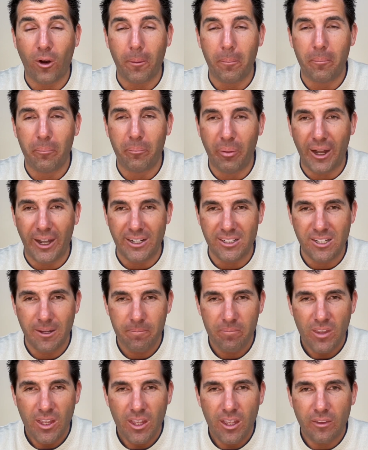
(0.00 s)
But
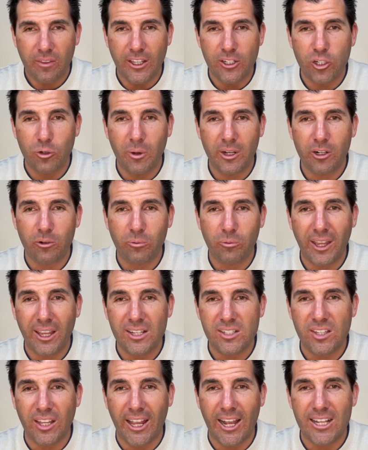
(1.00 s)
they do want to
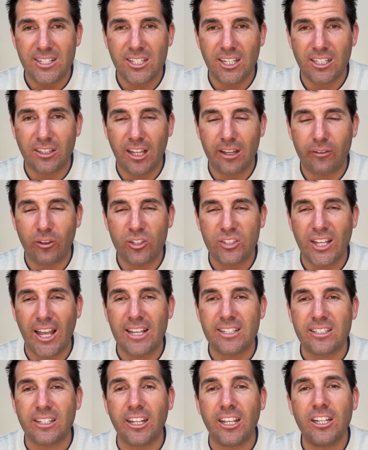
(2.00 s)
raise the asset levels
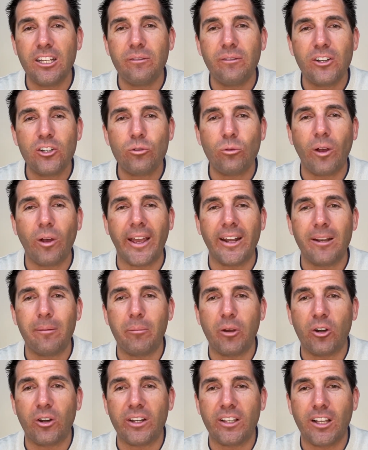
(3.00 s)
as an individual and a
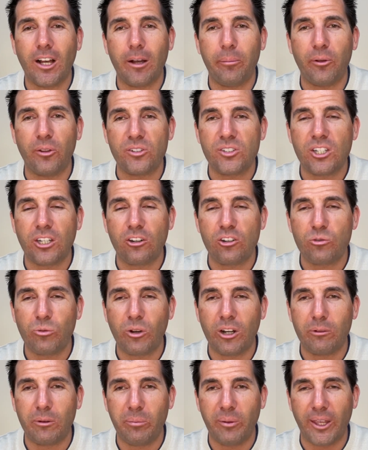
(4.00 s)
married couple. So here's what
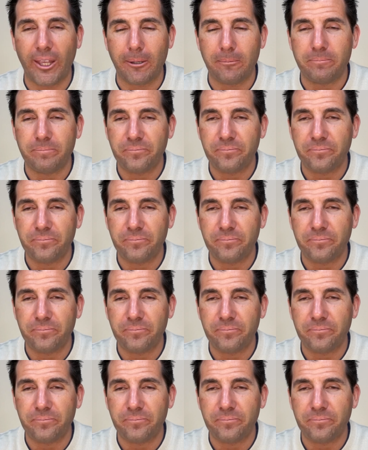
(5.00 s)
it would be.